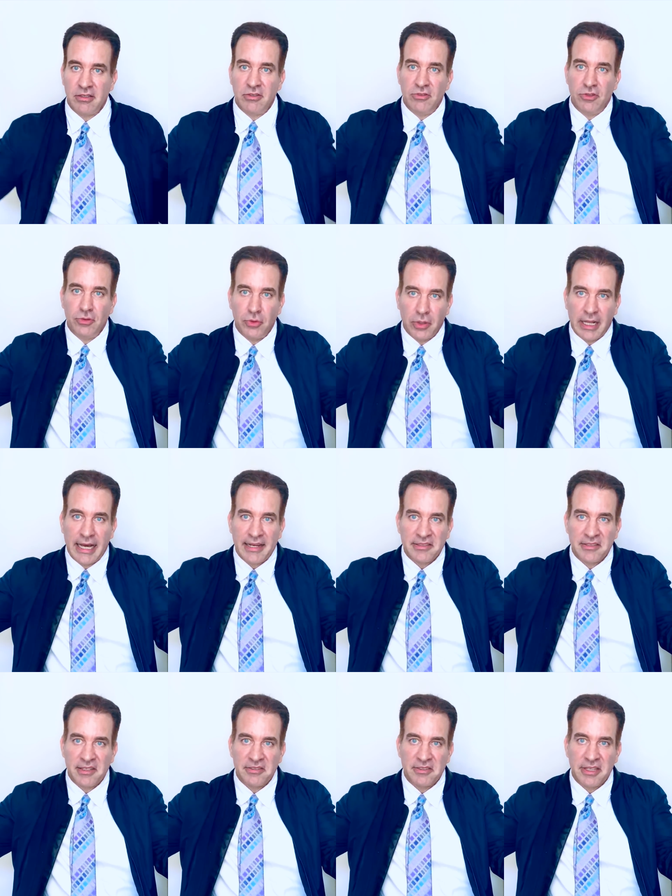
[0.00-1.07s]
Dual
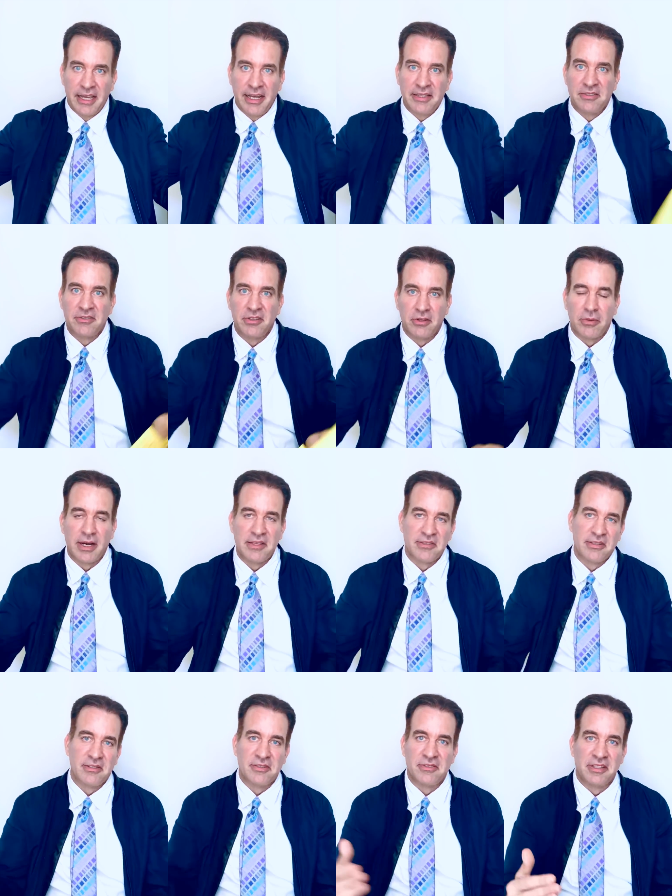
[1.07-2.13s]
access gates to the
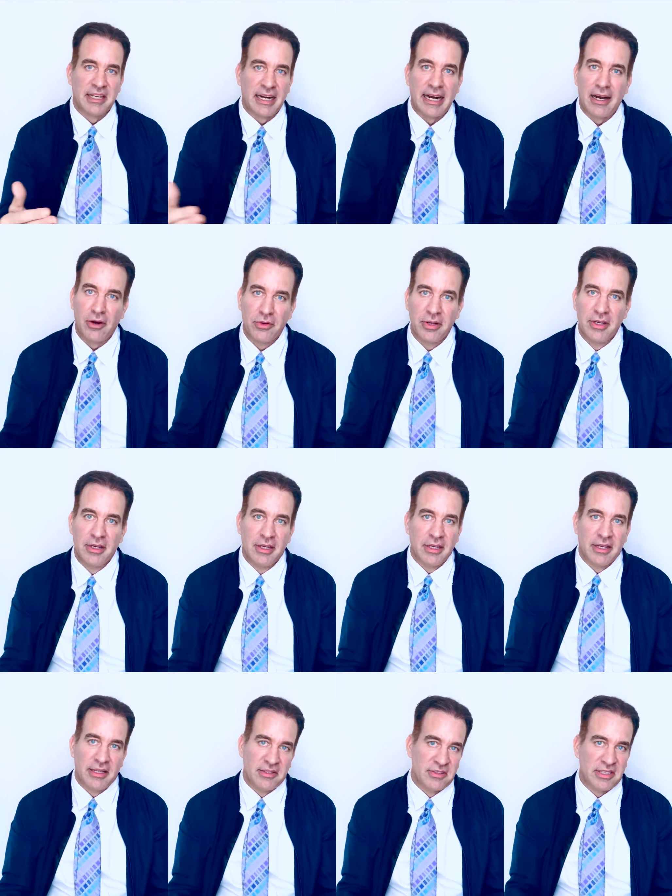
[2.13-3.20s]
residents to get out,
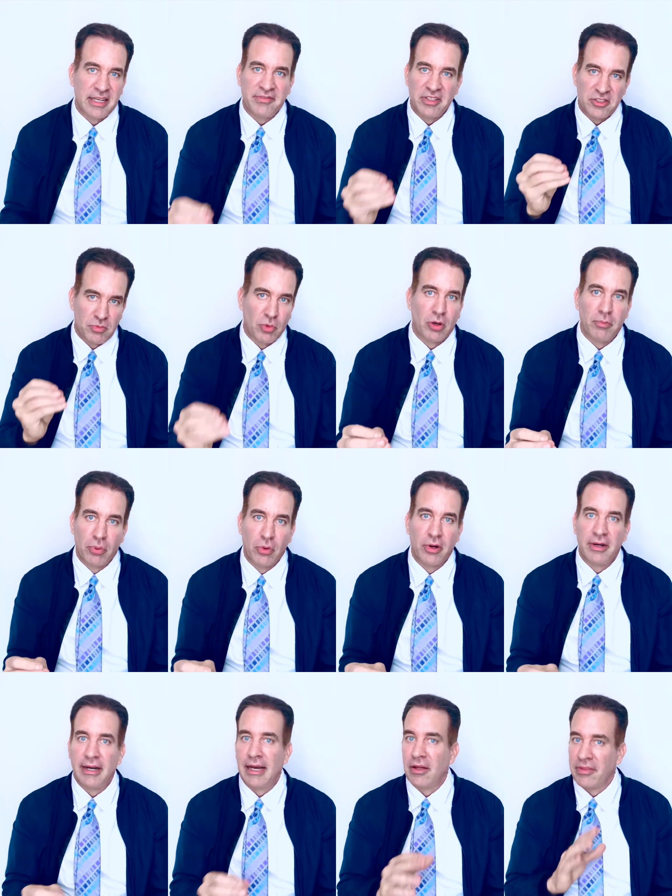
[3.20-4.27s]
and safety is more
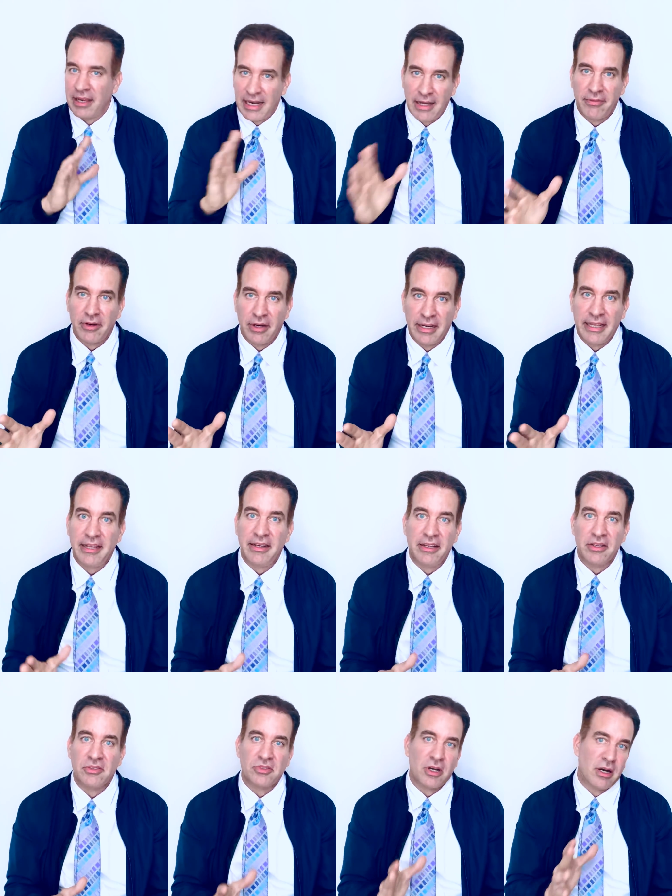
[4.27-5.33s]
important now than ever, and Hidden
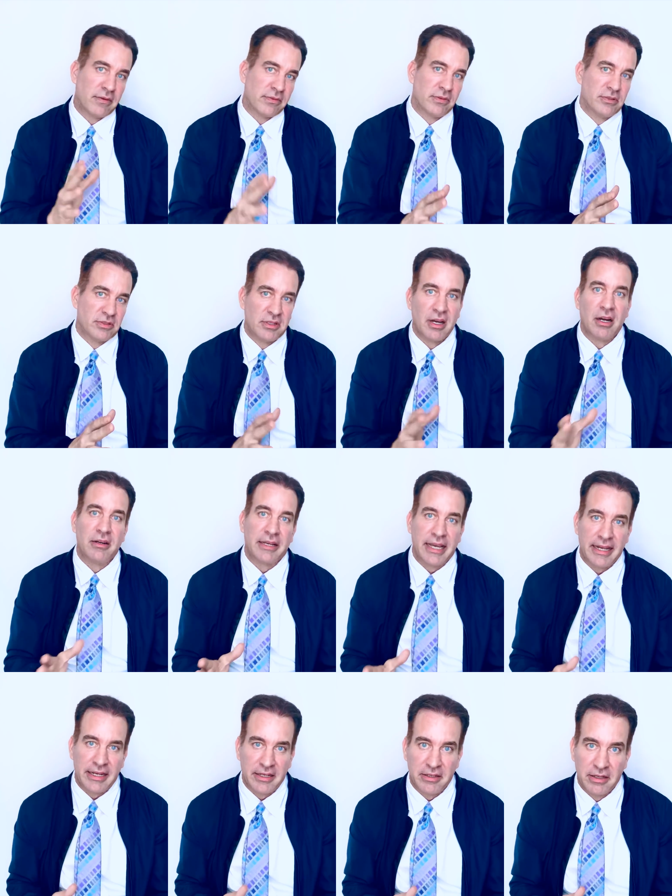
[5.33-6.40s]
Hills offers
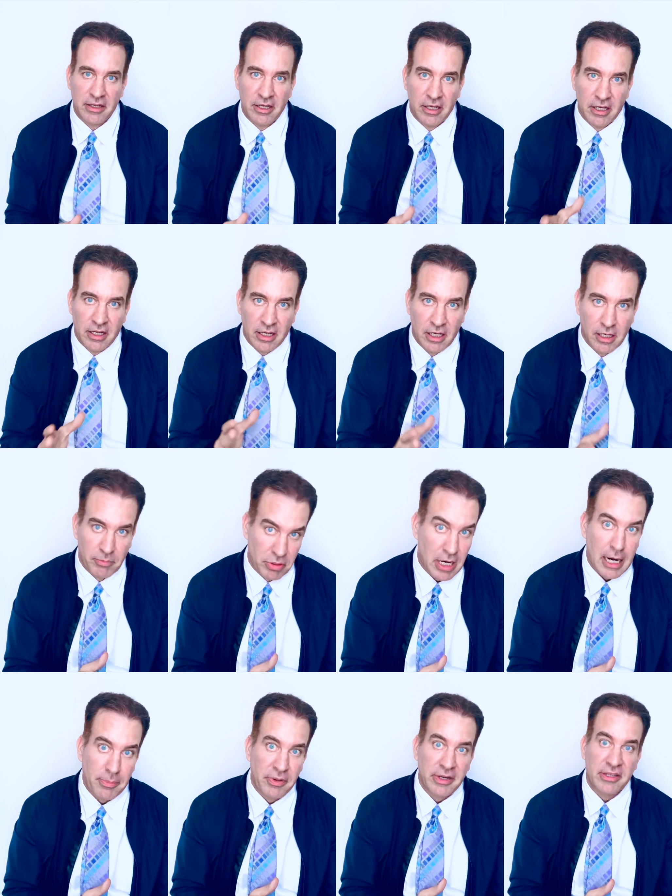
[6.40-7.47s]
guard-gated
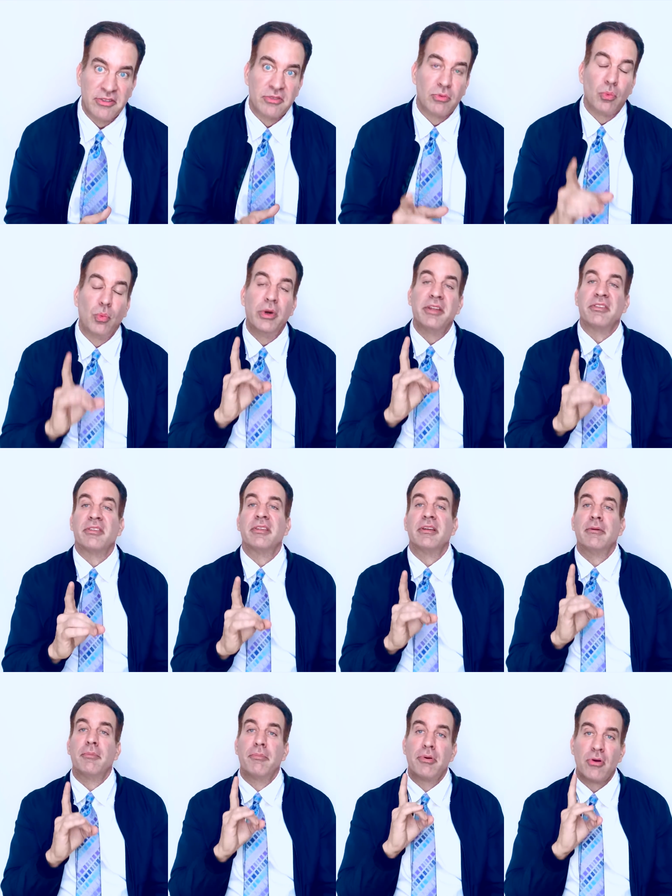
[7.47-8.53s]
properties with
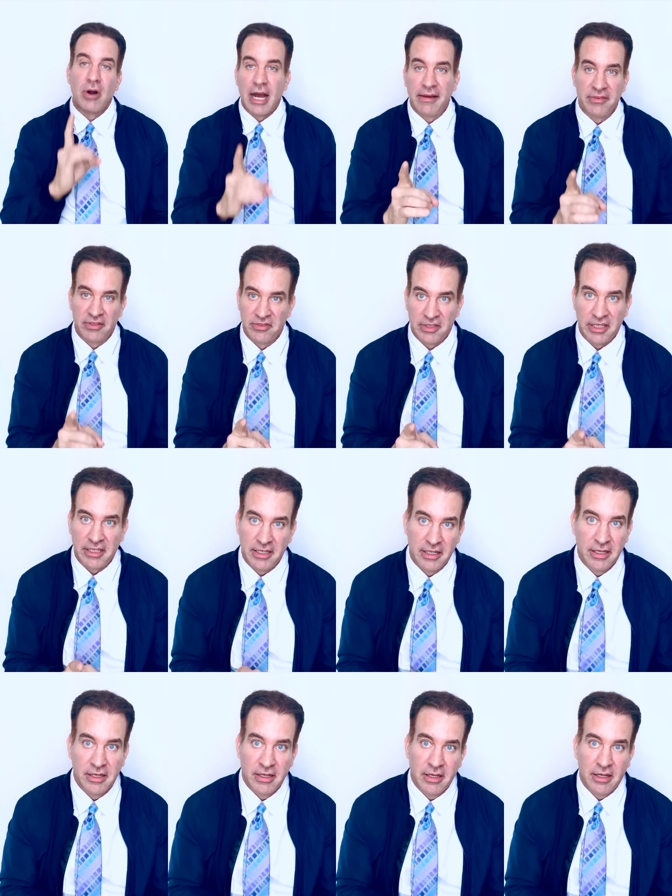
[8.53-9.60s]
privacy.
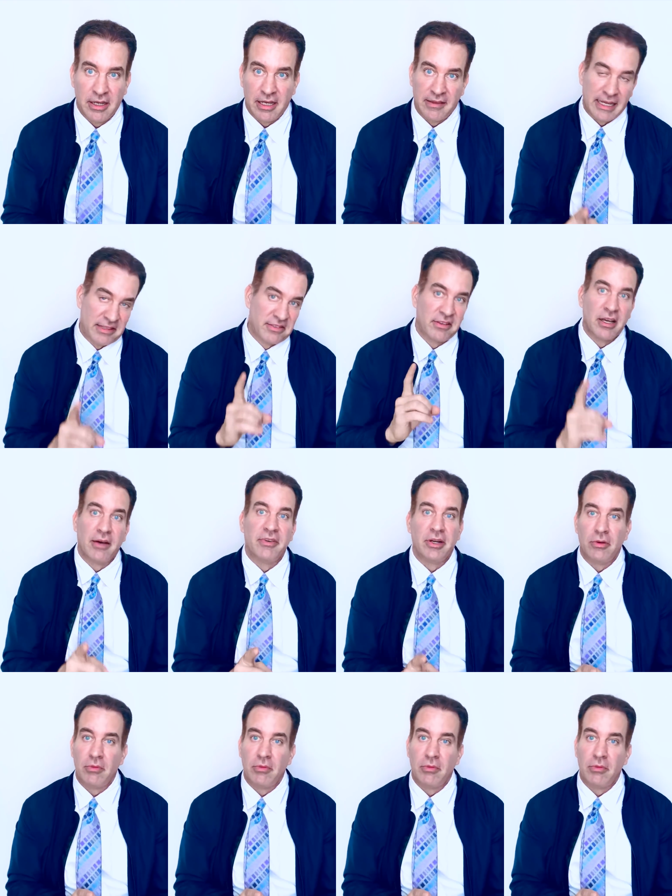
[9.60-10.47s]
And that's coveted